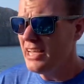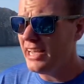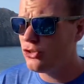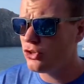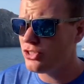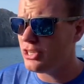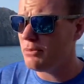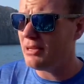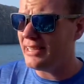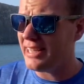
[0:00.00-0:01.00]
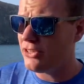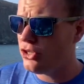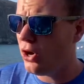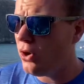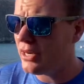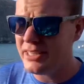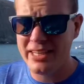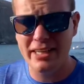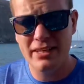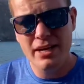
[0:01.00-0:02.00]
It does seem like they're
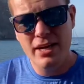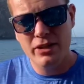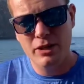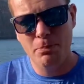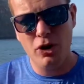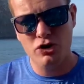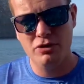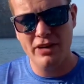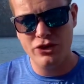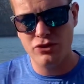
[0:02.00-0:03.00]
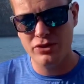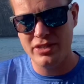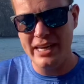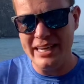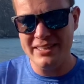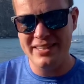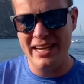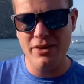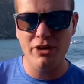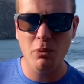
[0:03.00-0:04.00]
targeting the bars and restaurants
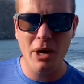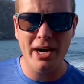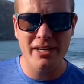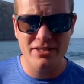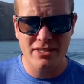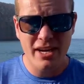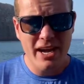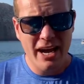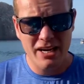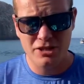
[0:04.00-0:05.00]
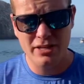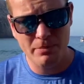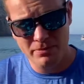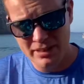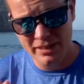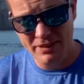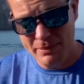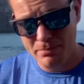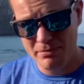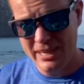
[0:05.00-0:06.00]
interior wise, as they've
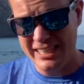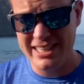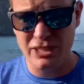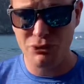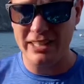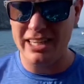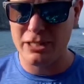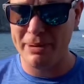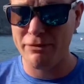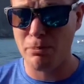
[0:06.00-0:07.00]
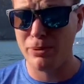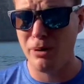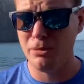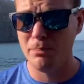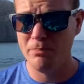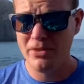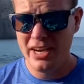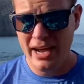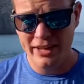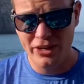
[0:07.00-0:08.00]
identified that as a bit of a problem,
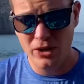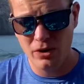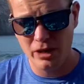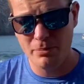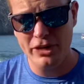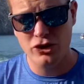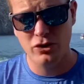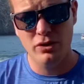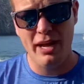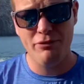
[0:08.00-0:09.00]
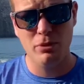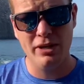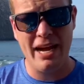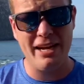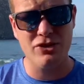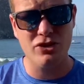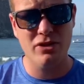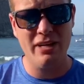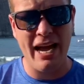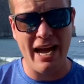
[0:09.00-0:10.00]
and they are going to make sure everyone has
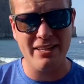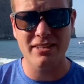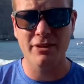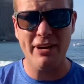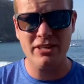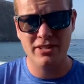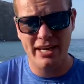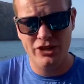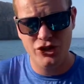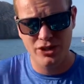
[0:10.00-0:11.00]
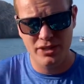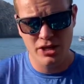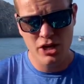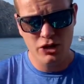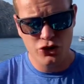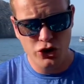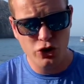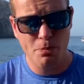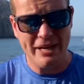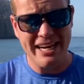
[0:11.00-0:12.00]
had the vaccination
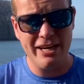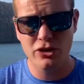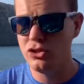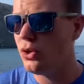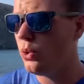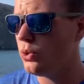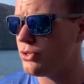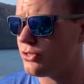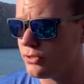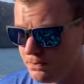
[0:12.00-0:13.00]
to be indoors.